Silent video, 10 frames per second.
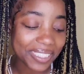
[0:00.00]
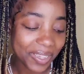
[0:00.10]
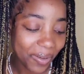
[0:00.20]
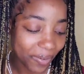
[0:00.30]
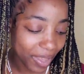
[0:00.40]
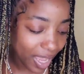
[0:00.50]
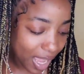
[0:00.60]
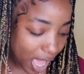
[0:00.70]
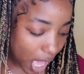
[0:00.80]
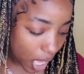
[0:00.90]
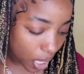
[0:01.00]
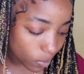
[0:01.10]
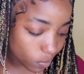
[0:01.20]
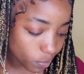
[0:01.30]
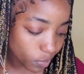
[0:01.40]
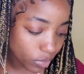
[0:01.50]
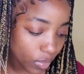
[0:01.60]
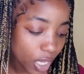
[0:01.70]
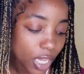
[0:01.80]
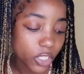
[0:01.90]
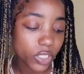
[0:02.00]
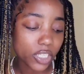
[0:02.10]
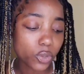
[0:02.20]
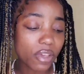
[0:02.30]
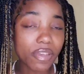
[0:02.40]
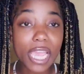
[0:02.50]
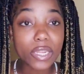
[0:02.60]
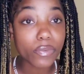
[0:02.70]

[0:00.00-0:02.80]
so um she was like do you have any